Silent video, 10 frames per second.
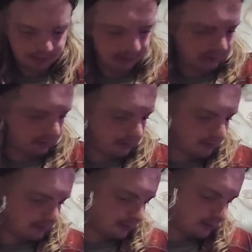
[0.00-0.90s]
in now.
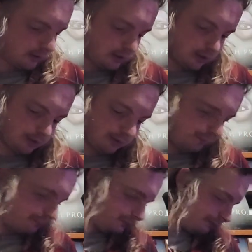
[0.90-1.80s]
Oh, you
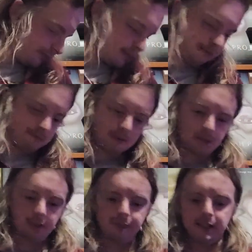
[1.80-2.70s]
fucking
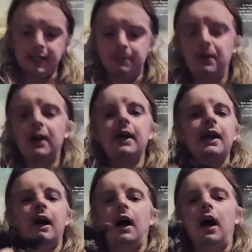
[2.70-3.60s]
fell off again.
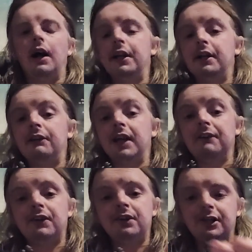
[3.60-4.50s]
I didn't even
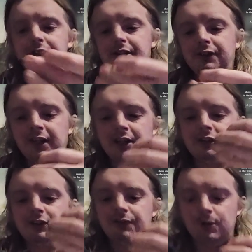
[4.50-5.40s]
have to touch this thing. It
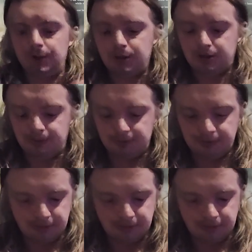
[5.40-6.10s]
just fell off.